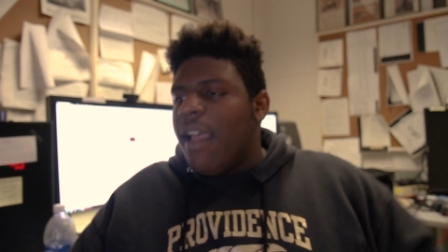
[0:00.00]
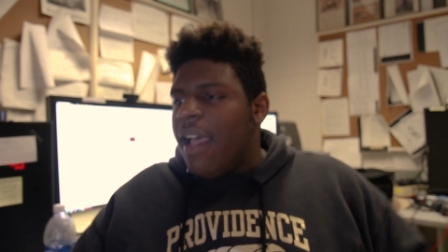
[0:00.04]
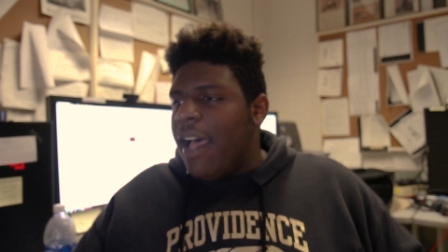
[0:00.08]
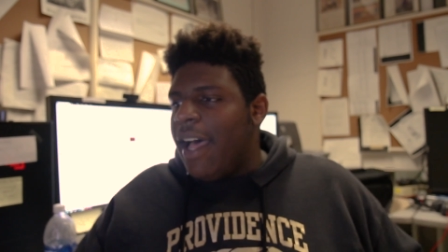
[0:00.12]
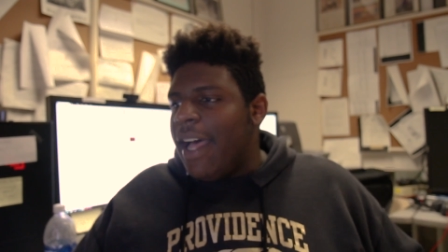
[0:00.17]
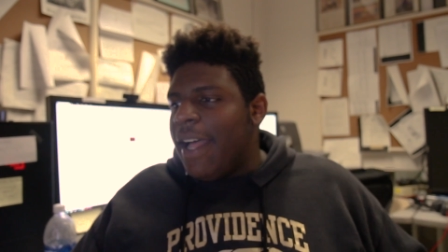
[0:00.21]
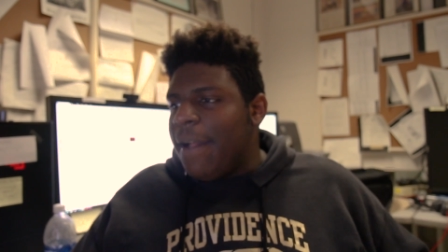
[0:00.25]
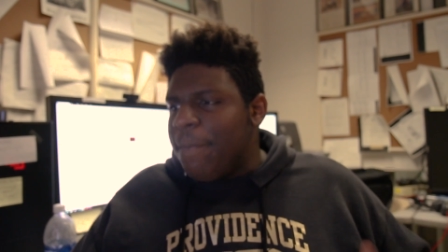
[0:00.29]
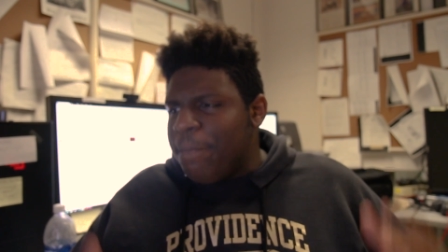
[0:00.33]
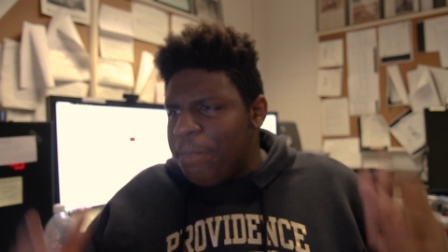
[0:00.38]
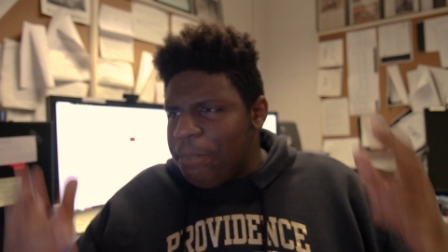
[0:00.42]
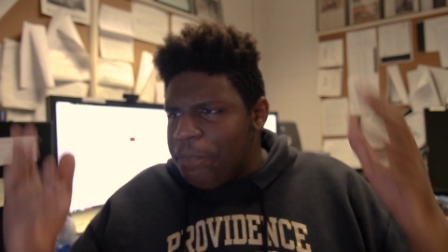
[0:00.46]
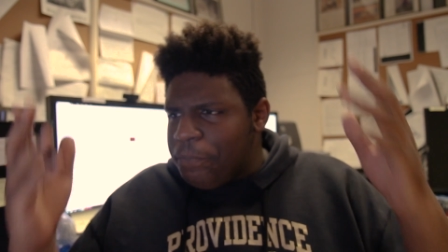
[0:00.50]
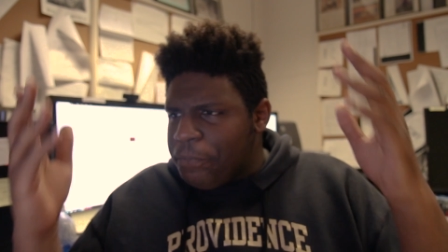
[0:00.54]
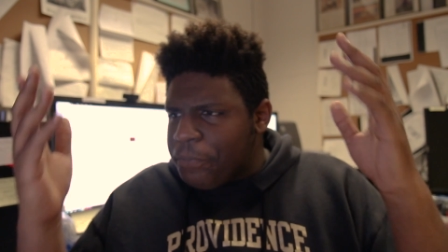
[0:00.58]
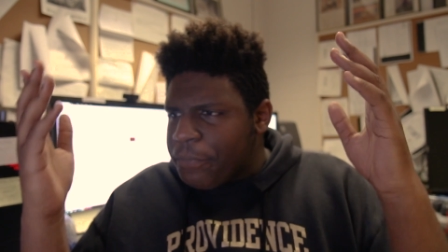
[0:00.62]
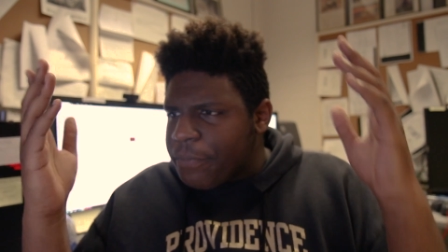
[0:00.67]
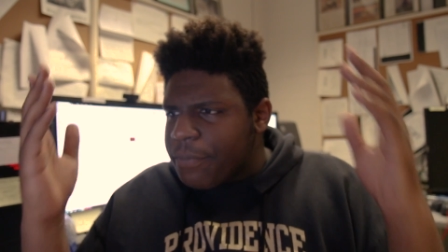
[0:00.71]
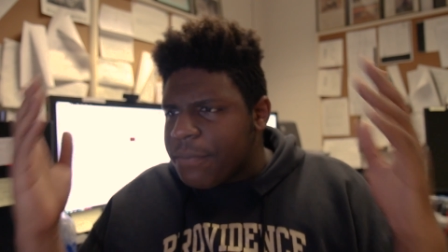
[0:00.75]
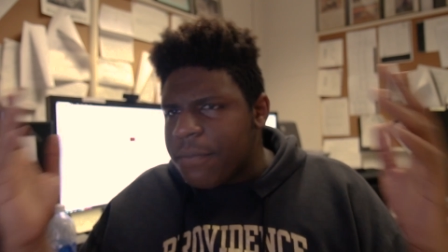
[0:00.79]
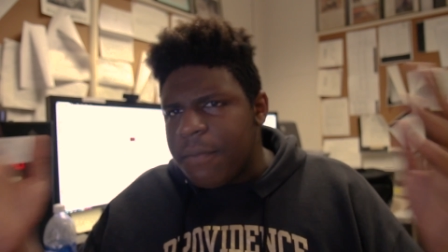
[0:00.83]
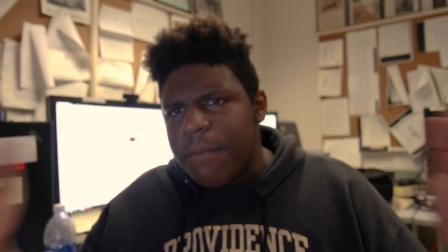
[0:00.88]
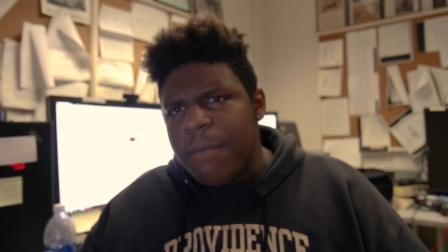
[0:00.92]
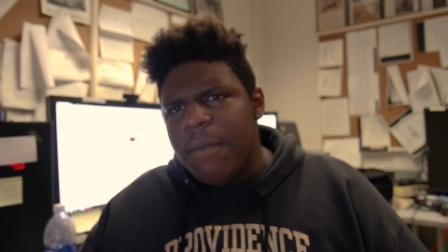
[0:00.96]
Um,
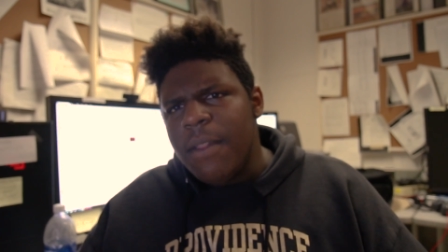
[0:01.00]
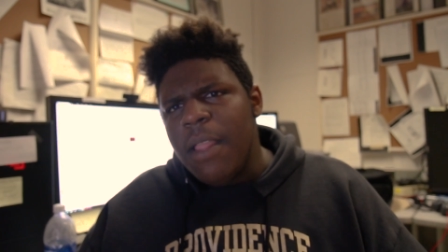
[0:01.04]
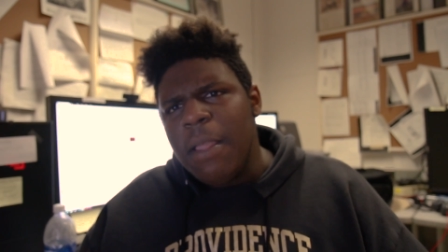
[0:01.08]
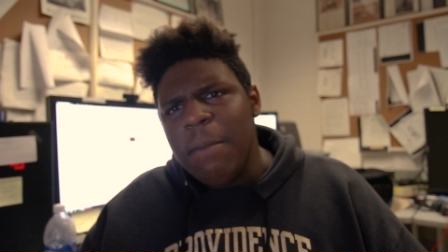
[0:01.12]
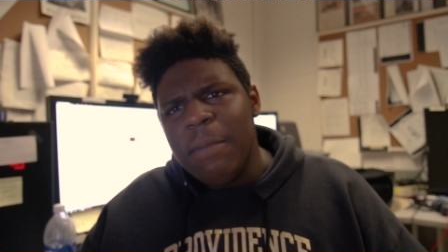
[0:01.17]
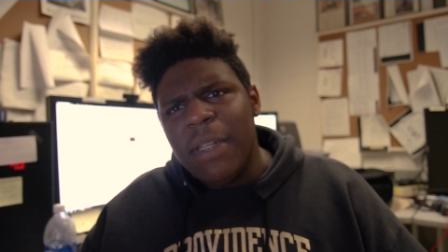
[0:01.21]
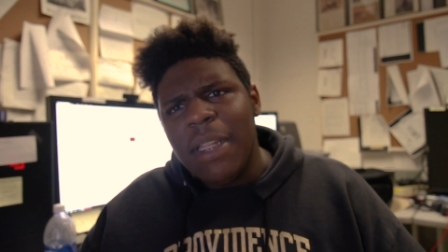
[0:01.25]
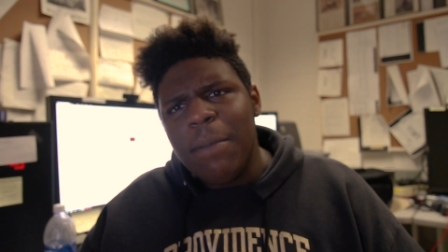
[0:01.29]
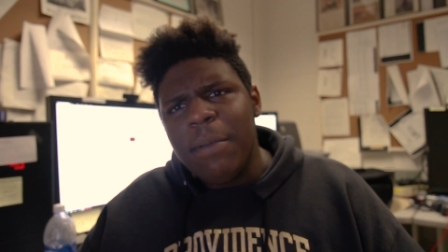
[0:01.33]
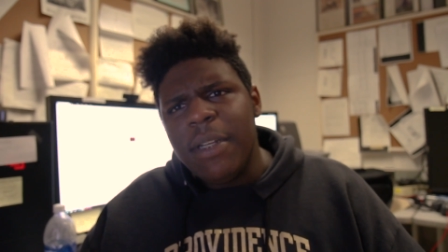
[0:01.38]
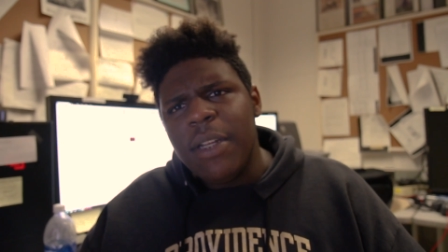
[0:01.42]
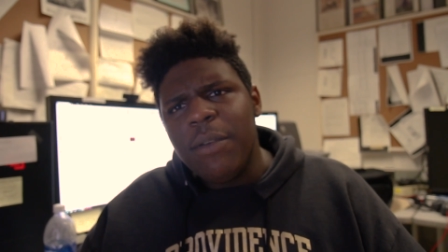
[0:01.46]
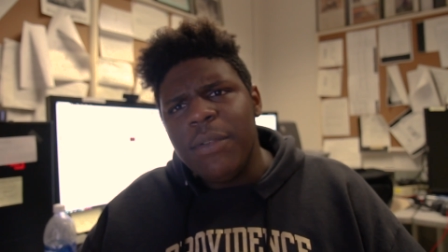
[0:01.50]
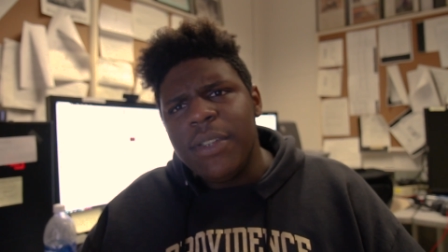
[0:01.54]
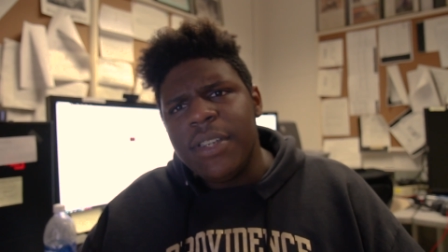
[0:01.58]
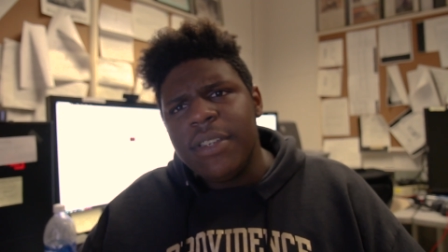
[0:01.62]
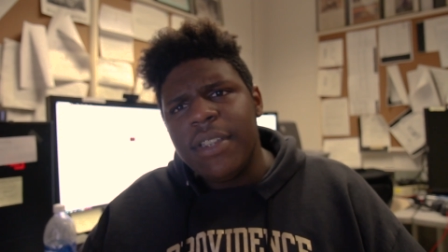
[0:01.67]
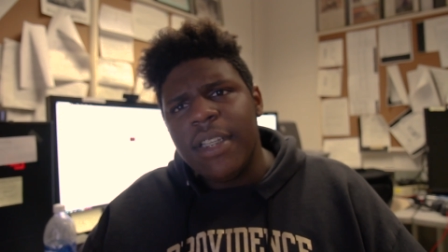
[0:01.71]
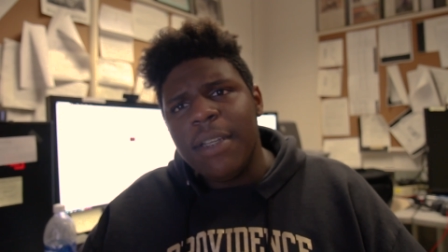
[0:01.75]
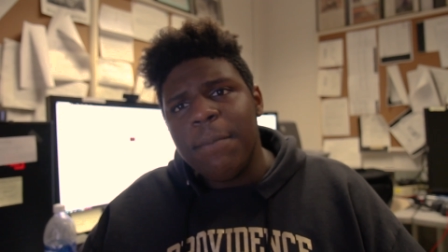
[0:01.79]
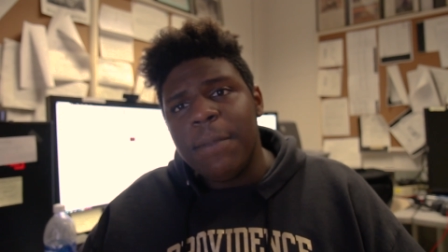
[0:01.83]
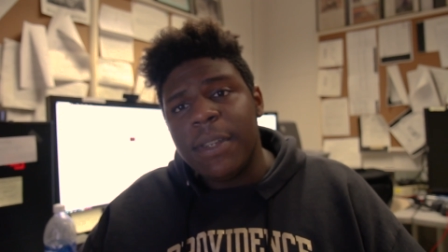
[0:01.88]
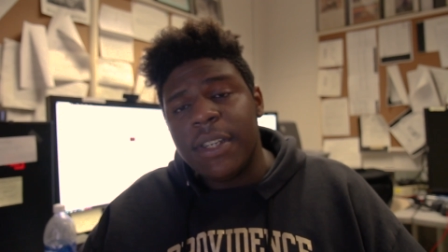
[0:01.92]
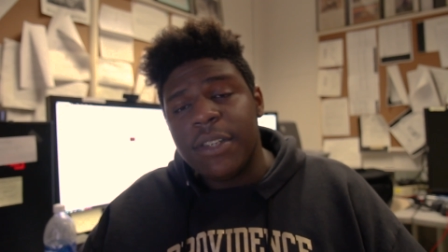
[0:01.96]
but let me know what
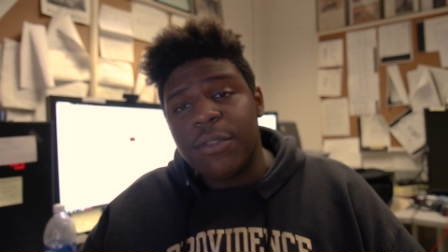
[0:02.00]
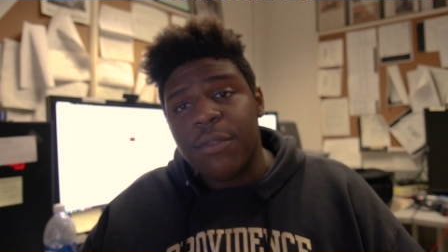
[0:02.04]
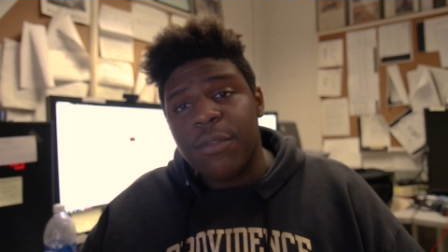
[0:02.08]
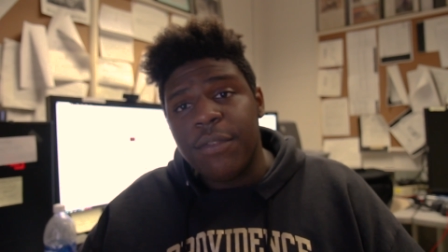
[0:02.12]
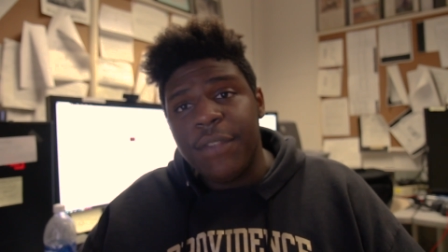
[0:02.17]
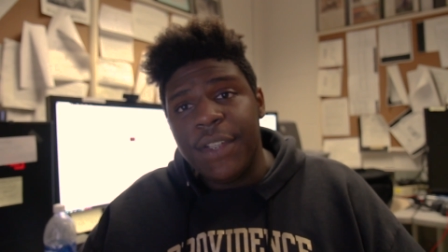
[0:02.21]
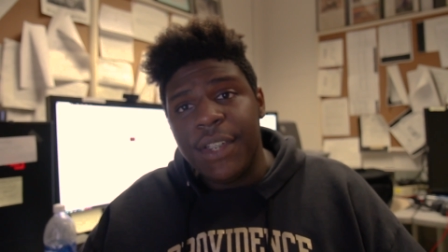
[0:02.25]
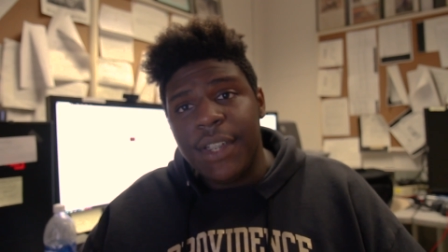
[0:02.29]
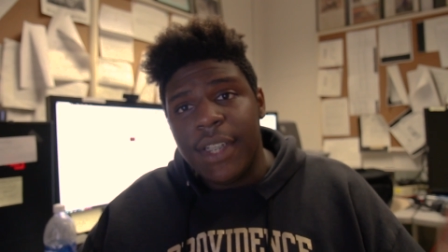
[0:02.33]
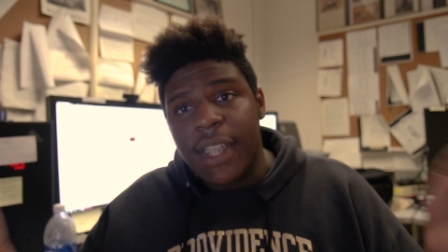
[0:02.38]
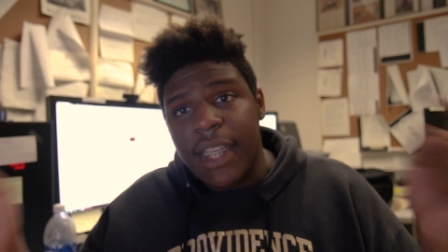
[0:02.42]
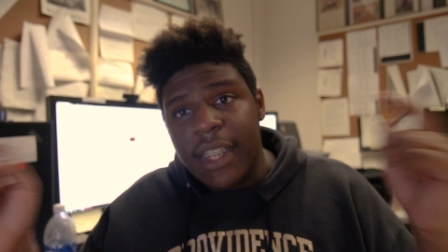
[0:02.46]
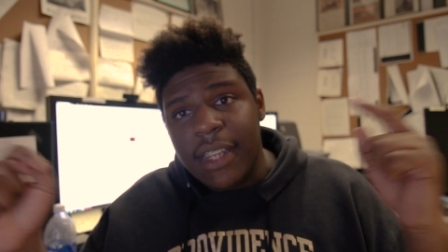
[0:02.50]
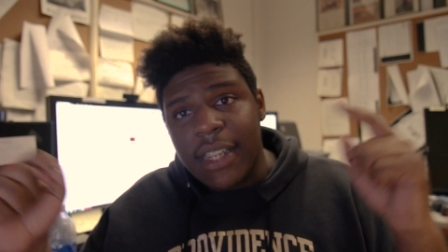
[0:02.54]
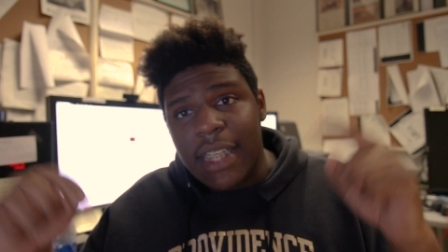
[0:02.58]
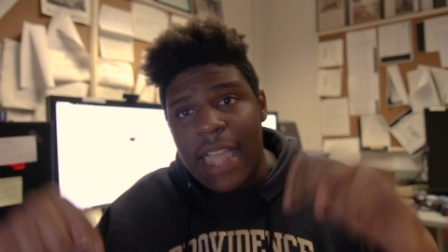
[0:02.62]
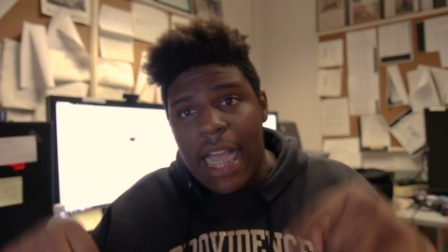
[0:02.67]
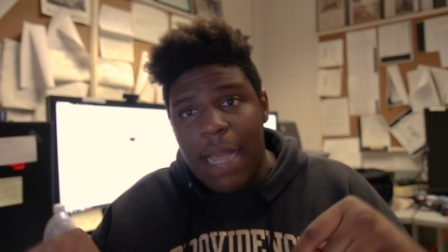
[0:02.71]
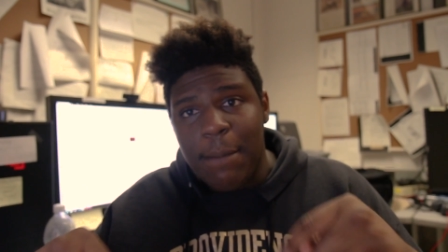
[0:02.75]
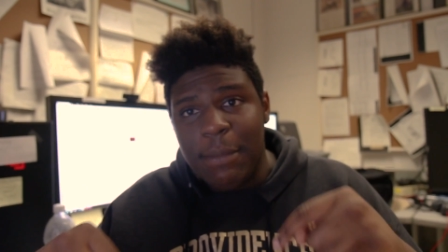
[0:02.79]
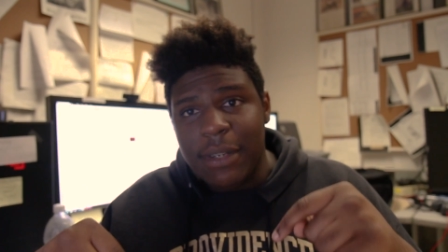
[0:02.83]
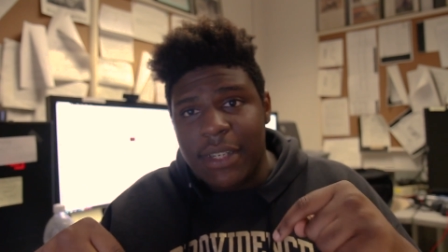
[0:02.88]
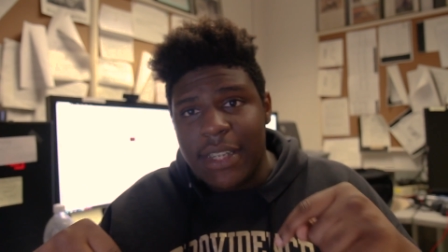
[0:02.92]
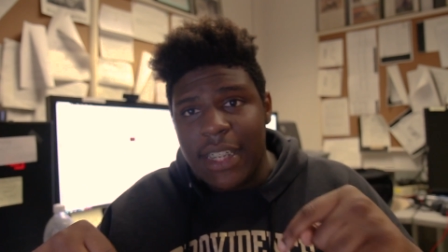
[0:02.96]
you think about this reveal in the
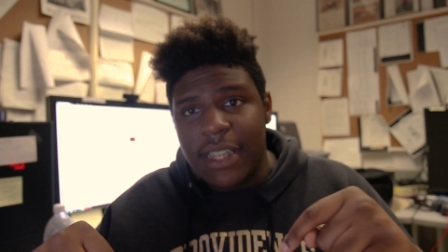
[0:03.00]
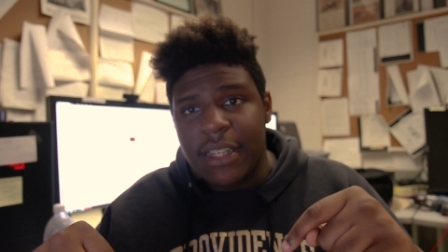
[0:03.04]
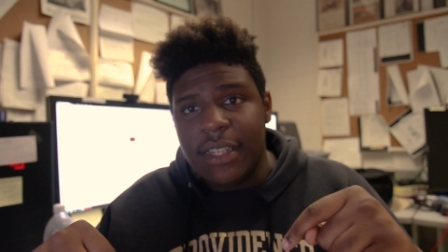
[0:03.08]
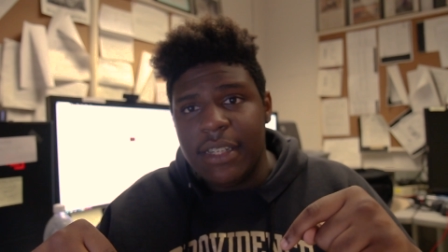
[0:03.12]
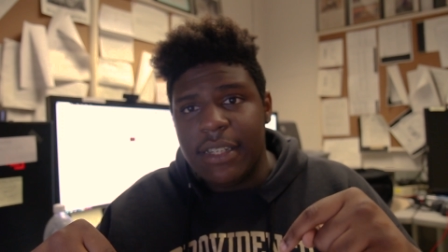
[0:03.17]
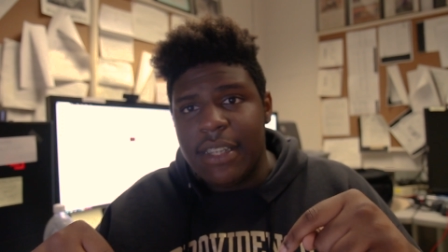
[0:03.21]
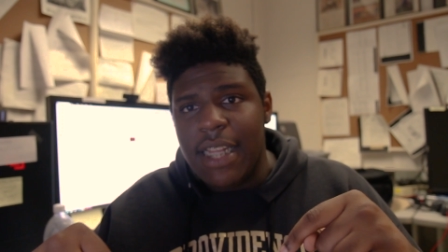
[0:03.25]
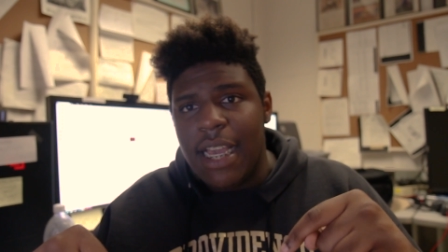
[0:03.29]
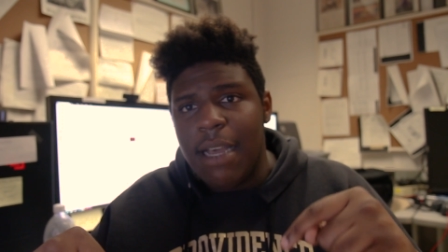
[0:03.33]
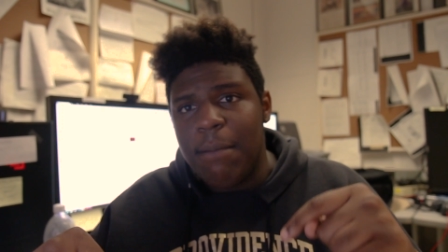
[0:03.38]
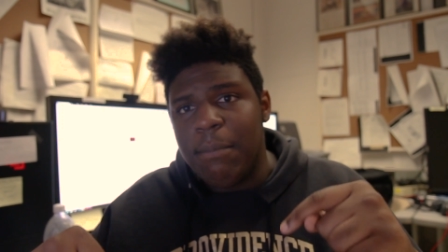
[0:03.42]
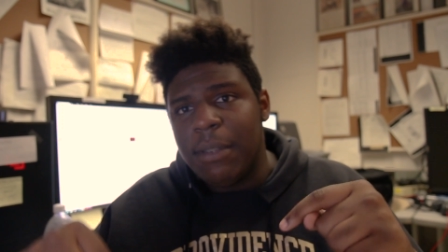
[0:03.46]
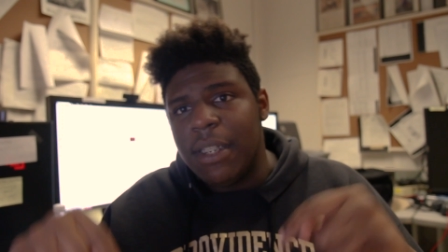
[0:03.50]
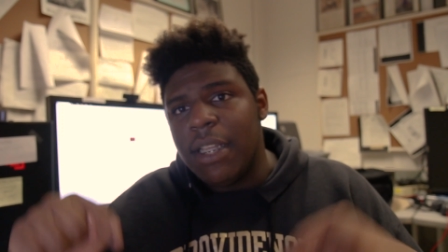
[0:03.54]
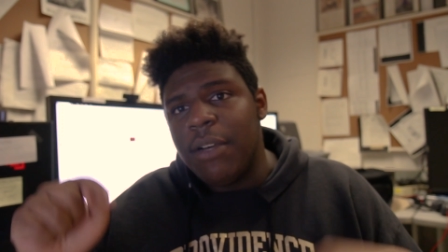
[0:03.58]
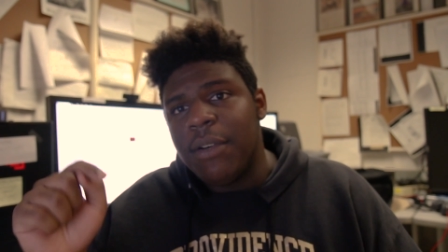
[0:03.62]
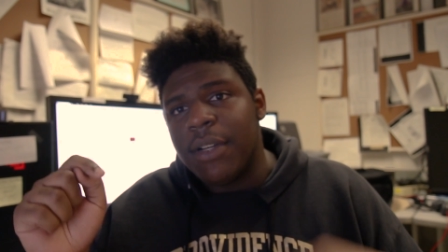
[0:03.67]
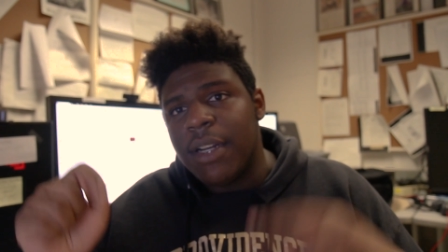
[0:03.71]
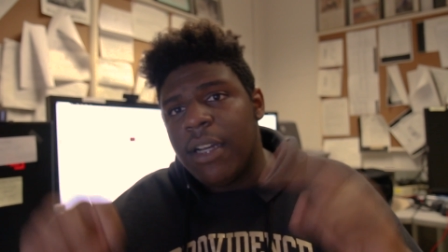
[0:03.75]
comment sections down below.